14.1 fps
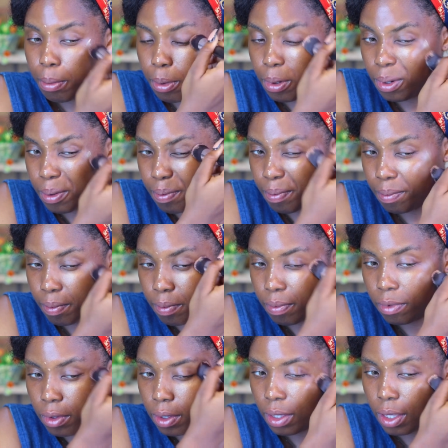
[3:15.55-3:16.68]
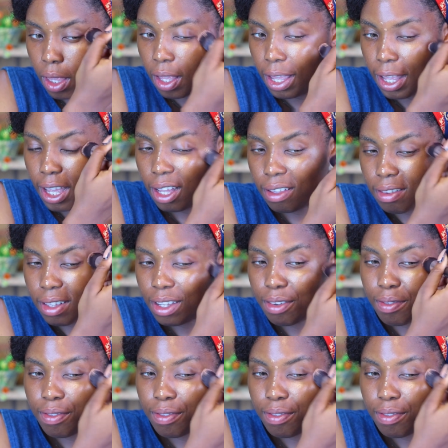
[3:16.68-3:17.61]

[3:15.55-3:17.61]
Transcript: but it has like